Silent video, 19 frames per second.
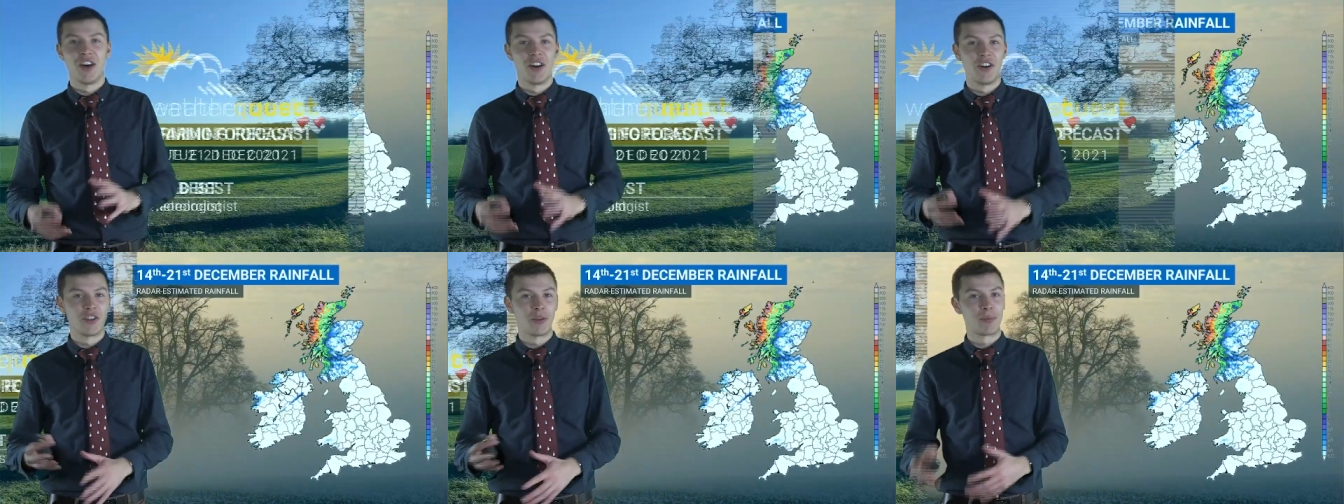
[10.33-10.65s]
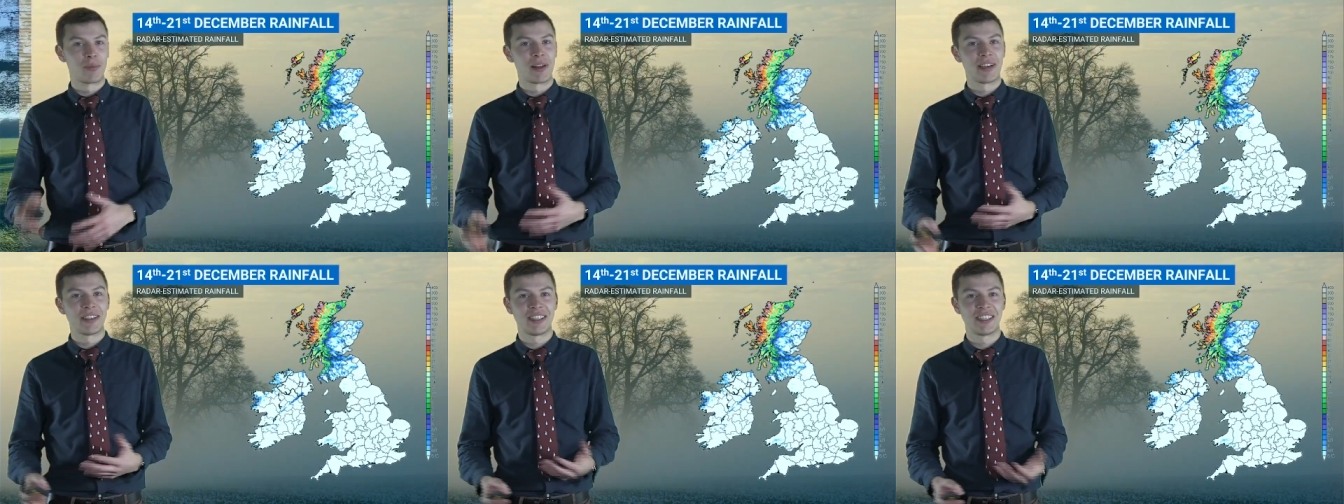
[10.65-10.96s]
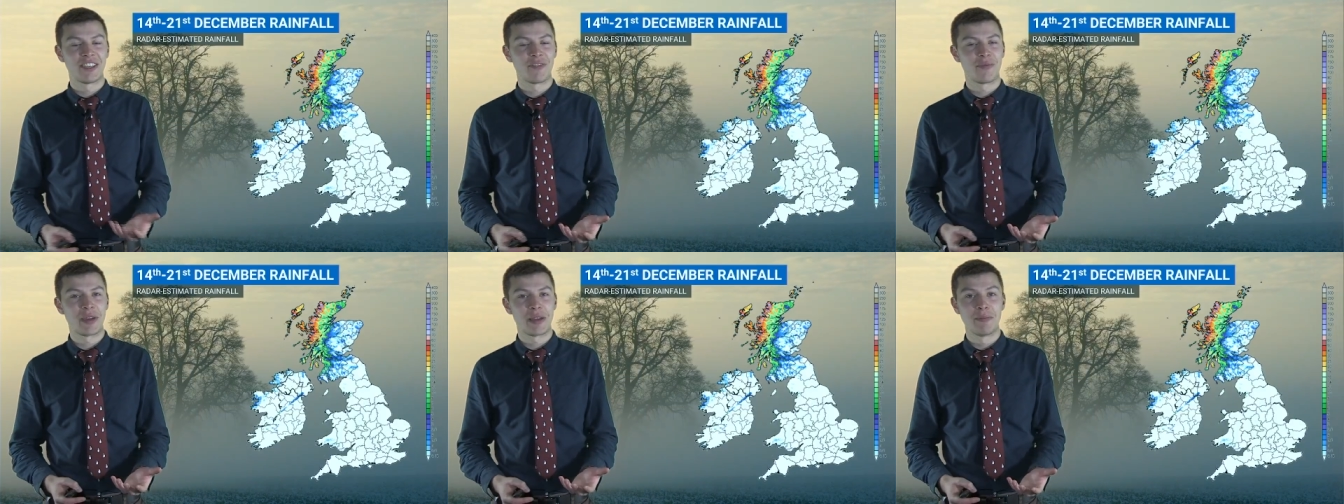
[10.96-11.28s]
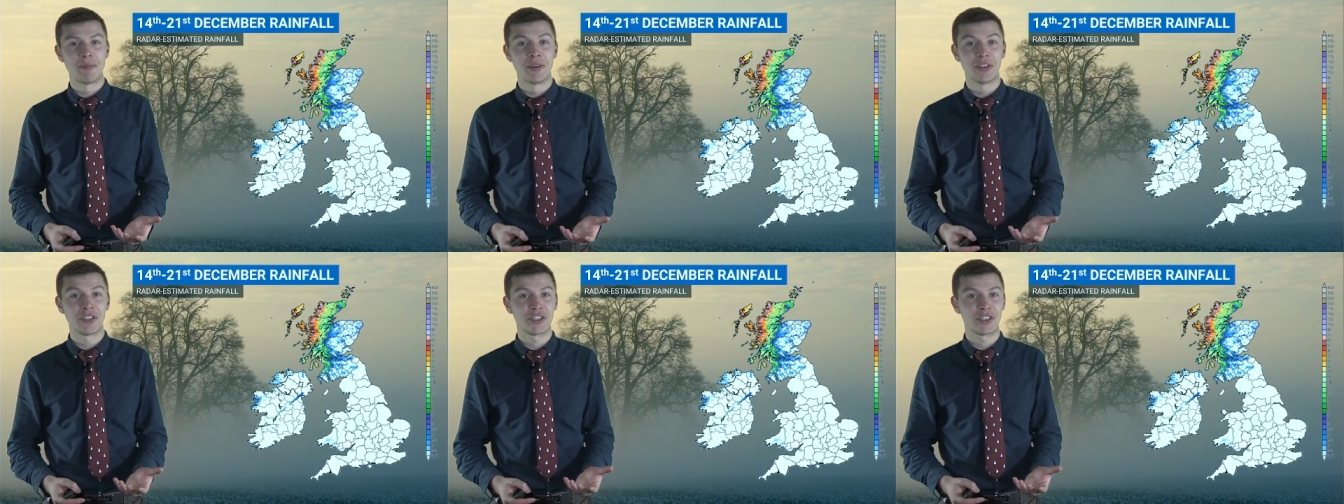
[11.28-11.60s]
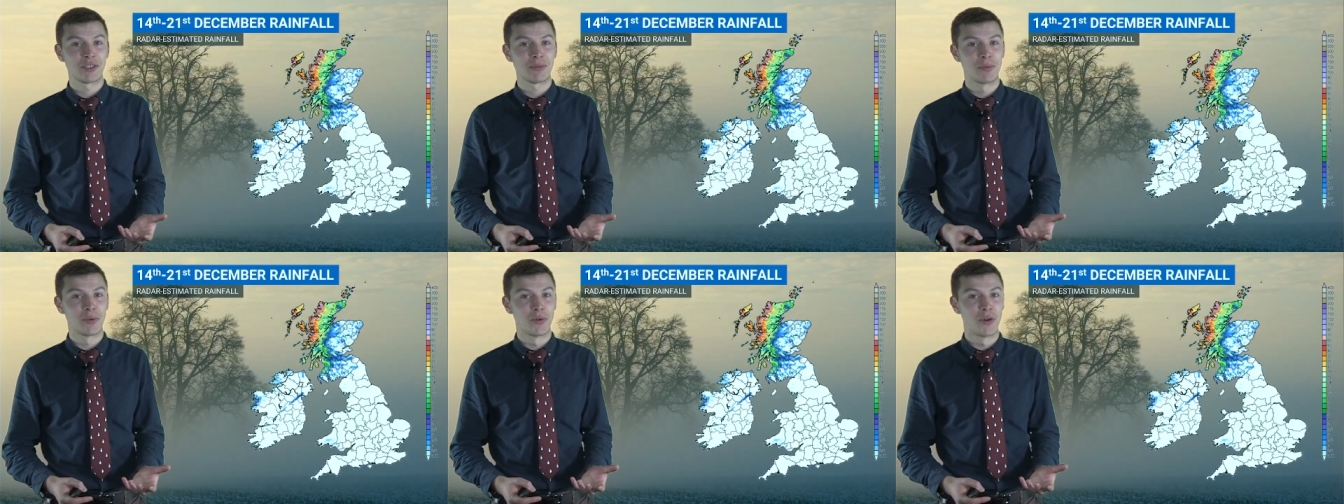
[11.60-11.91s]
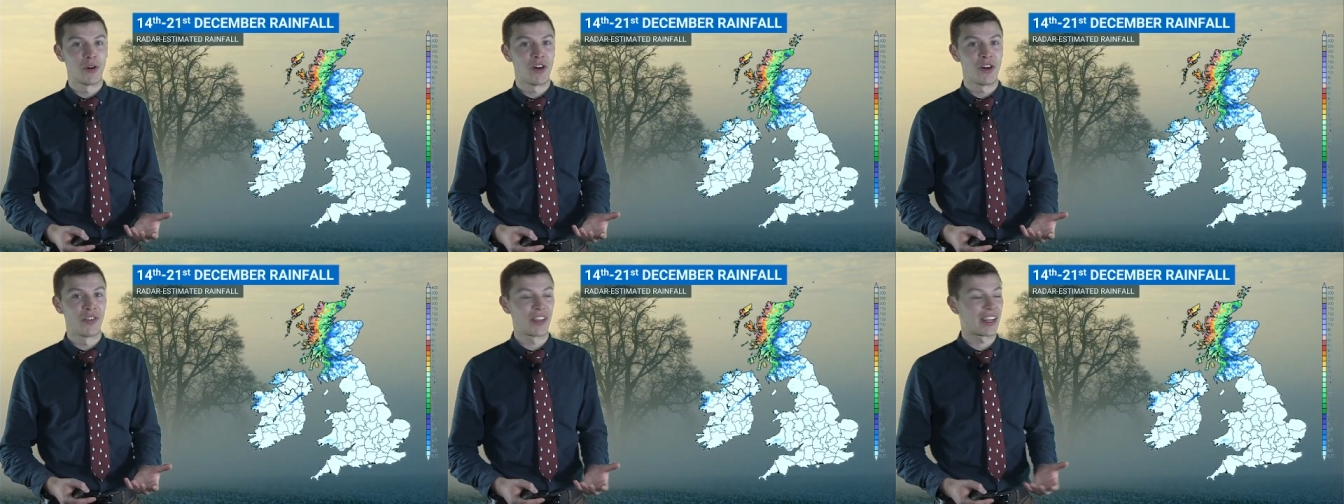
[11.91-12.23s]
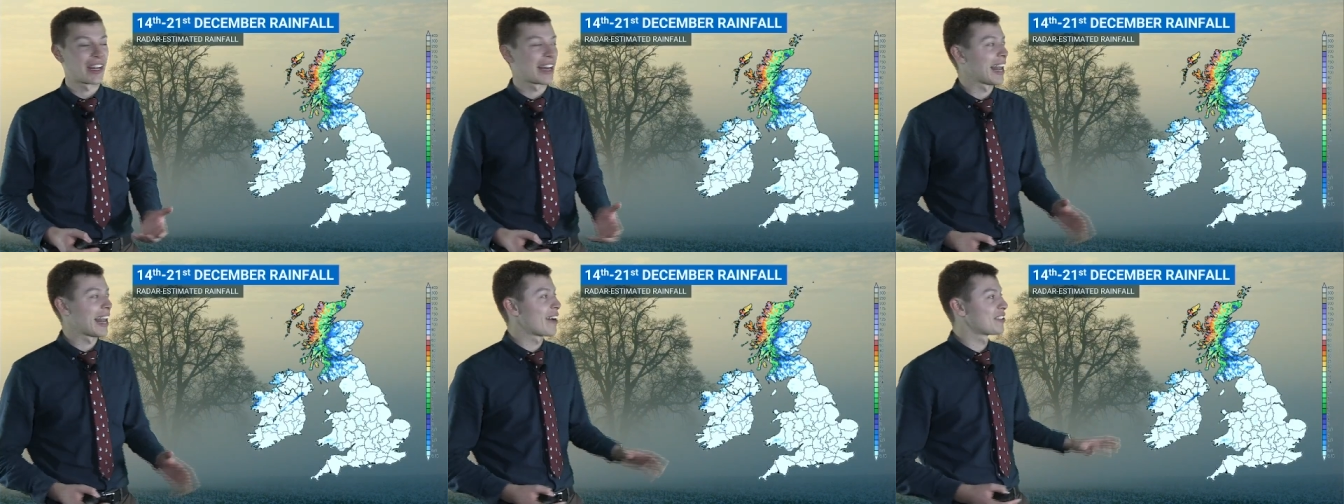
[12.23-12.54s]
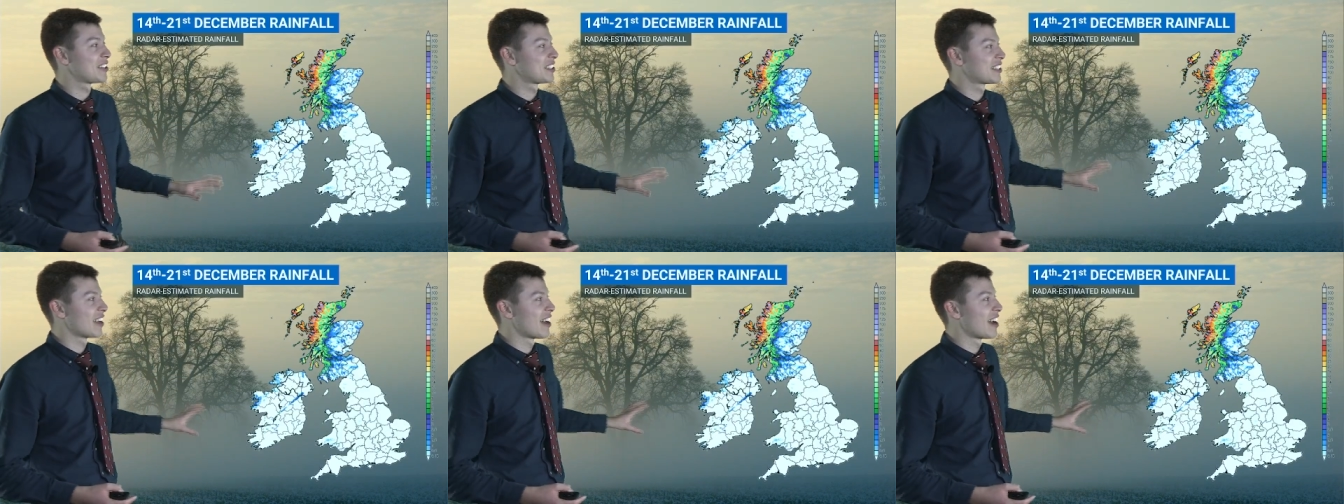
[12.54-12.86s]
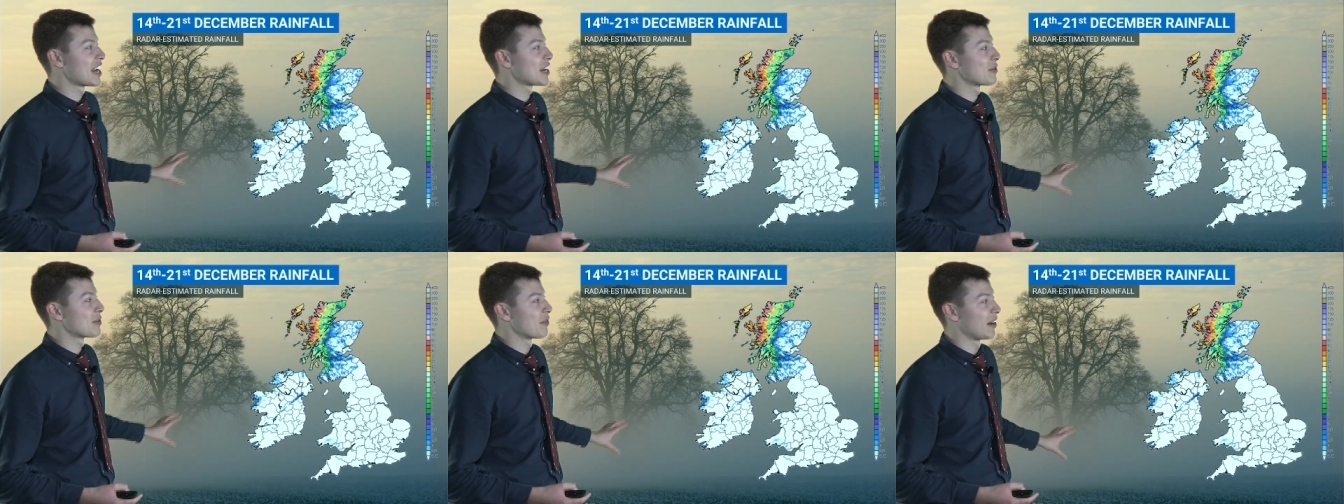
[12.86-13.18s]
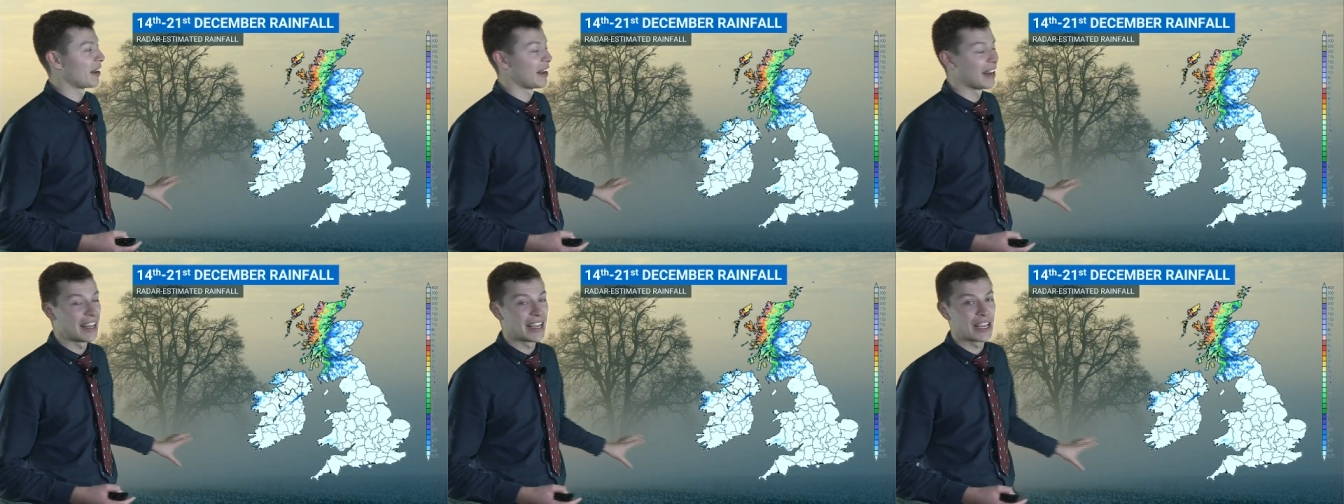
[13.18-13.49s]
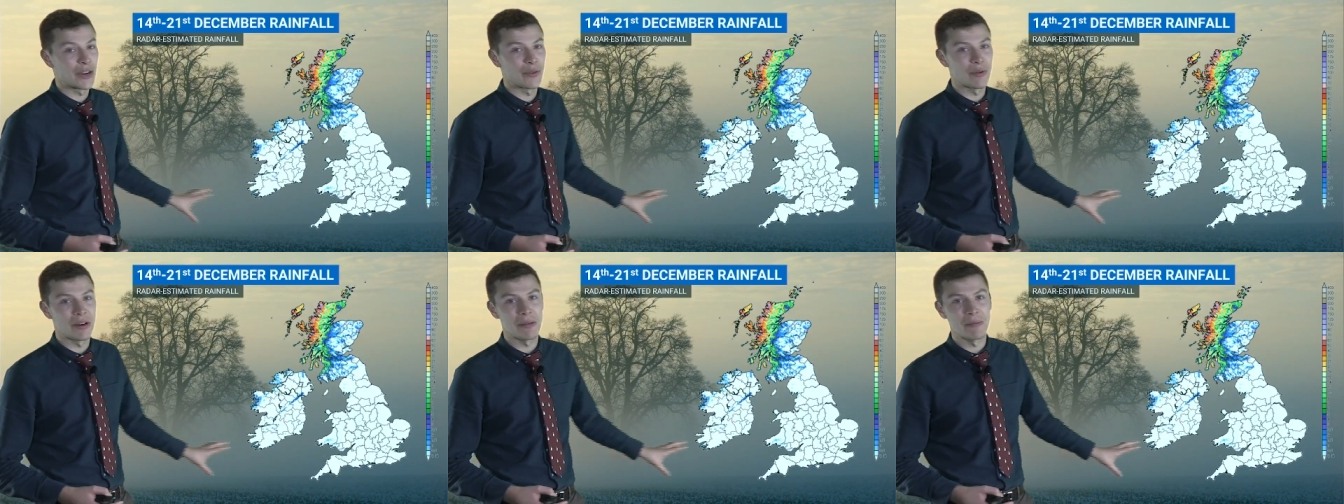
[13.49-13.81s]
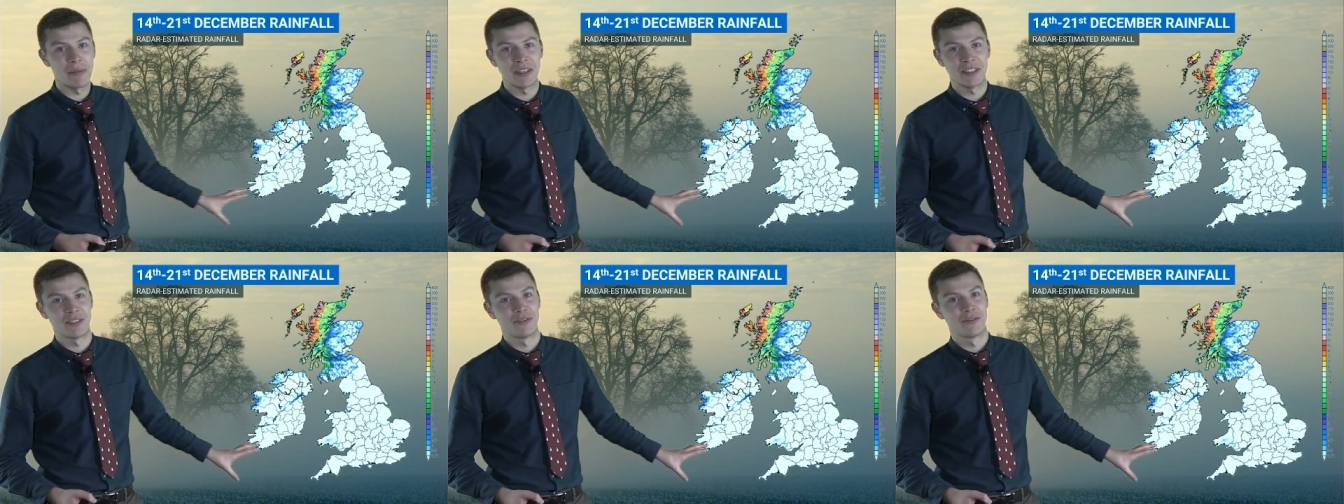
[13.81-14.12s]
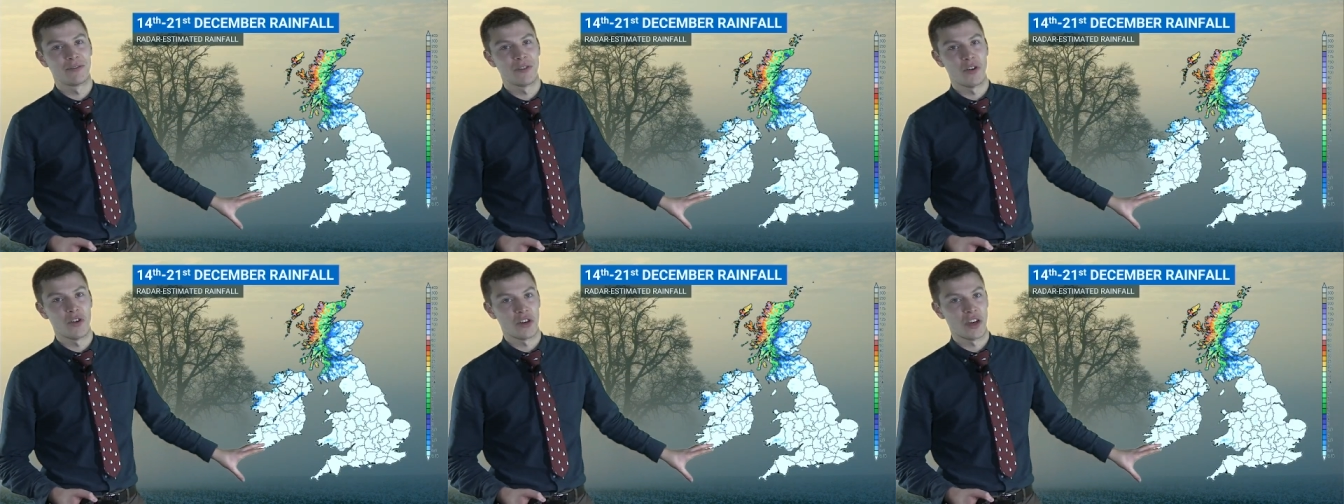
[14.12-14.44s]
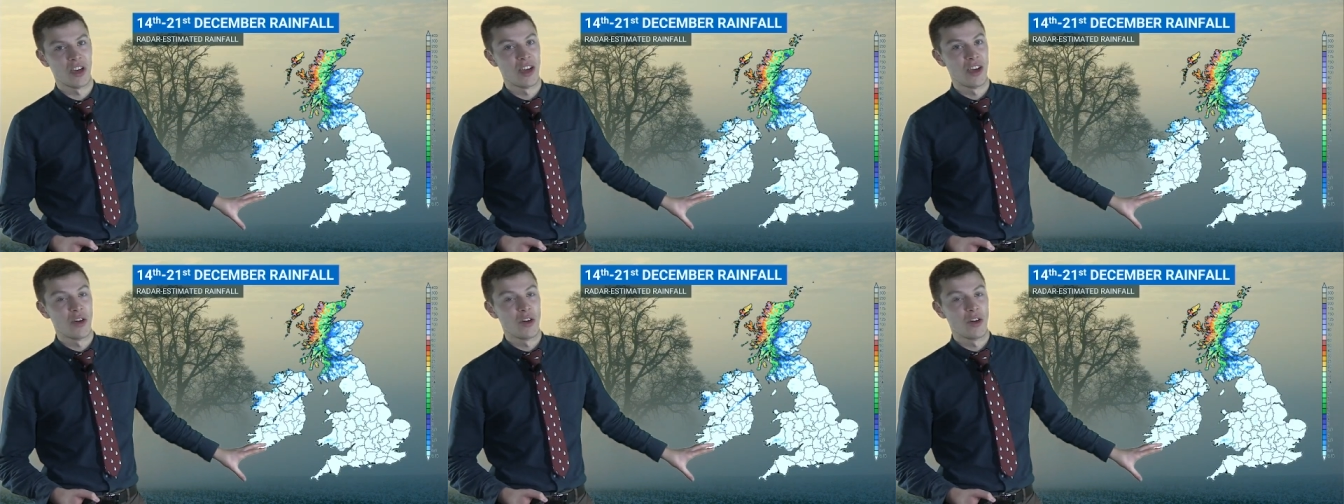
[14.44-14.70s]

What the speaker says: Other places have been much more on the cloudy side with lingering mist and fog,